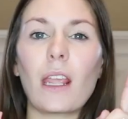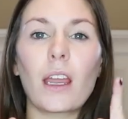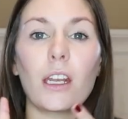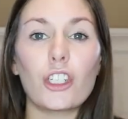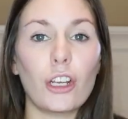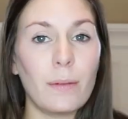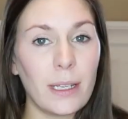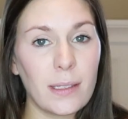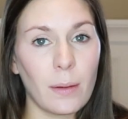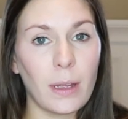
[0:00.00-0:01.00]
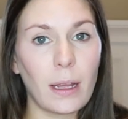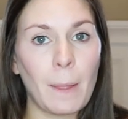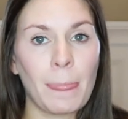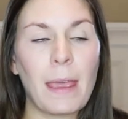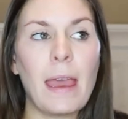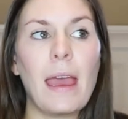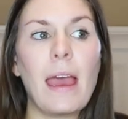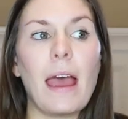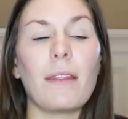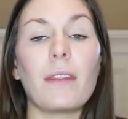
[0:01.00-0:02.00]
I'm gonna show you my stomach,
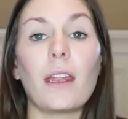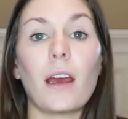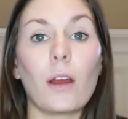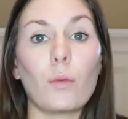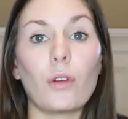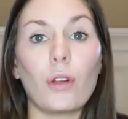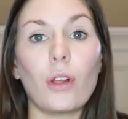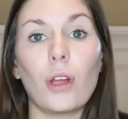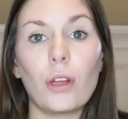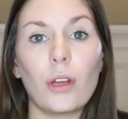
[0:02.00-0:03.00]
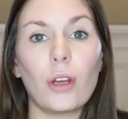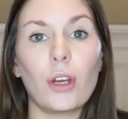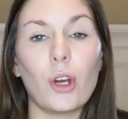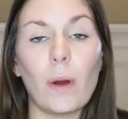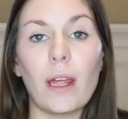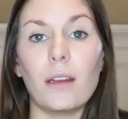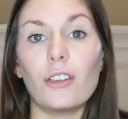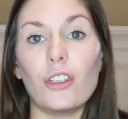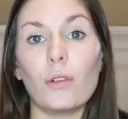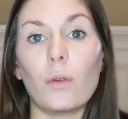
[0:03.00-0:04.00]
and then I will go ahead
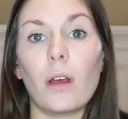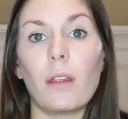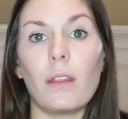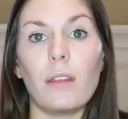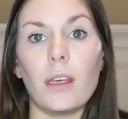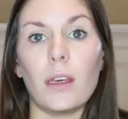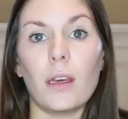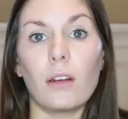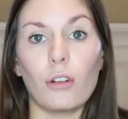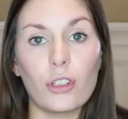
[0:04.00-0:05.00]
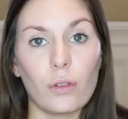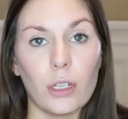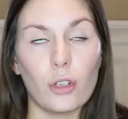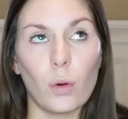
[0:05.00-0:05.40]
and do the nursery